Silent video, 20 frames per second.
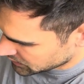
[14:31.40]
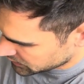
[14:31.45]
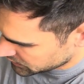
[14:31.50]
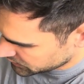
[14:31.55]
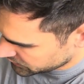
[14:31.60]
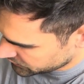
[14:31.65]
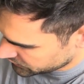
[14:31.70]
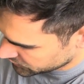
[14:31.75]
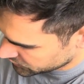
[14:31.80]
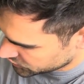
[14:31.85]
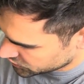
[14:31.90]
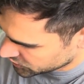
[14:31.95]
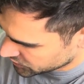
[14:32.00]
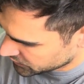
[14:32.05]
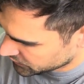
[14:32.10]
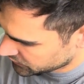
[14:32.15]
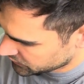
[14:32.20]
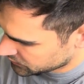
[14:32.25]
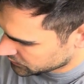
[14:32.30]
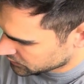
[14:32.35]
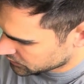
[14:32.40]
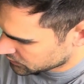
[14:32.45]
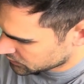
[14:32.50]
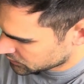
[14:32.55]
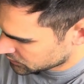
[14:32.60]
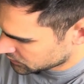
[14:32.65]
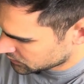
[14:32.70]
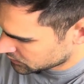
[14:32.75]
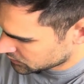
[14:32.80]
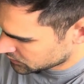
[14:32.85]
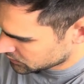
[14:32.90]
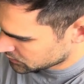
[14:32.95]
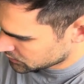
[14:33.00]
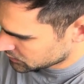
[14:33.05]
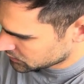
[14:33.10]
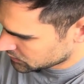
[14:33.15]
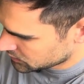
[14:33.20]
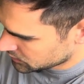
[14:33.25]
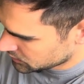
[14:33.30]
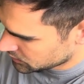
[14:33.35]
if you just
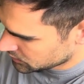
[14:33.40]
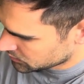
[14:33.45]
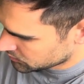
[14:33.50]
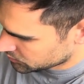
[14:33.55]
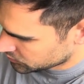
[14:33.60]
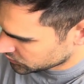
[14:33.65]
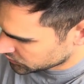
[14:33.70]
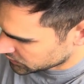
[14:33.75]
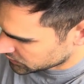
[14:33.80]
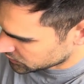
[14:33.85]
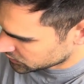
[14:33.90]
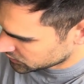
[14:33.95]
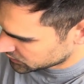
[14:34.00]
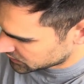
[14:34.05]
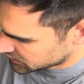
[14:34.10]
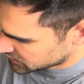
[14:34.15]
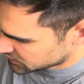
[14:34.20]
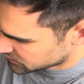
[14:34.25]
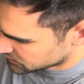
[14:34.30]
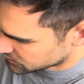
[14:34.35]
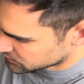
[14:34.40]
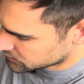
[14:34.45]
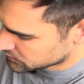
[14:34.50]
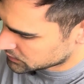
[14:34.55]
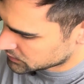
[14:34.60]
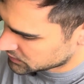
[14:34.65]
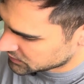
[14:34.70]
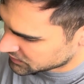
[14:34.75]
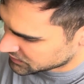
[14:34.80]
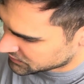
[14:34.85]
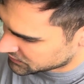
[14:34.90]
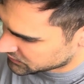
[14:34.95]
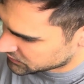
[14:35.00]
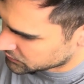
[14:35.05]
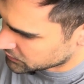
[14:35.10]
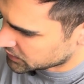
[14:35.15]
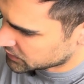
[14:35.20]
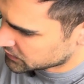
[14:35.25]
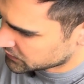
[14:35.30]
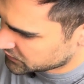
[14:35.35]
put it on there, it's
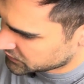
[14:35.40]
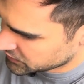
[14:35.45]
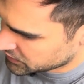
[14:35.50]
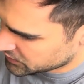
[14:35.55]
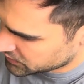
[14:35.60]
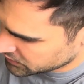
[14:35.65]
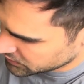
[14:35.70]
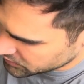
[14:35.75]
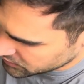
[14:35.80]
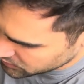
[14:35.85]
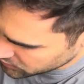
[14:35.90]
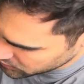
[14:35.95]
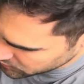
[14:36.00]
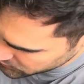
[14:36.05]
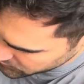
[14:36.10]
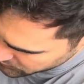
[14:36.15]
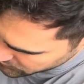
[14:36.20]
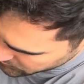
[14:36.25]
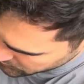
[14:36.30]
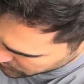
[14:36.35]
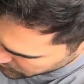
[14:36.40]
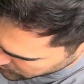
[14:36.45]
quite a secure hold.